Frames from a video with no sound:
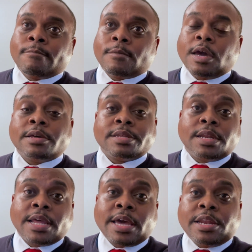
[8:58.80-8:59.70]
other than
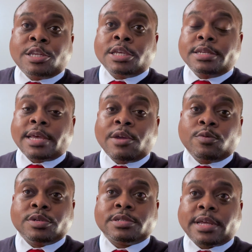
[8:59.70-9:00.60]
that, today
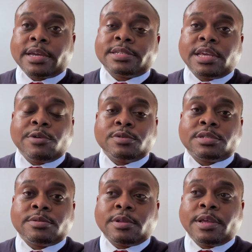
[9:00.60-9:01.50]
was, like I said,
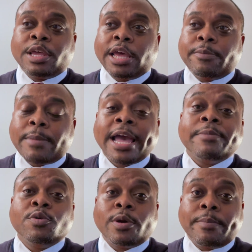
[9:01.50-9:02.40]

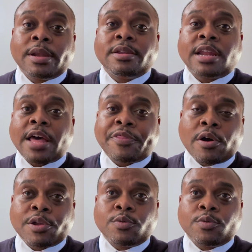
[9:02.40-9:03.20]
Miami went better than I thought it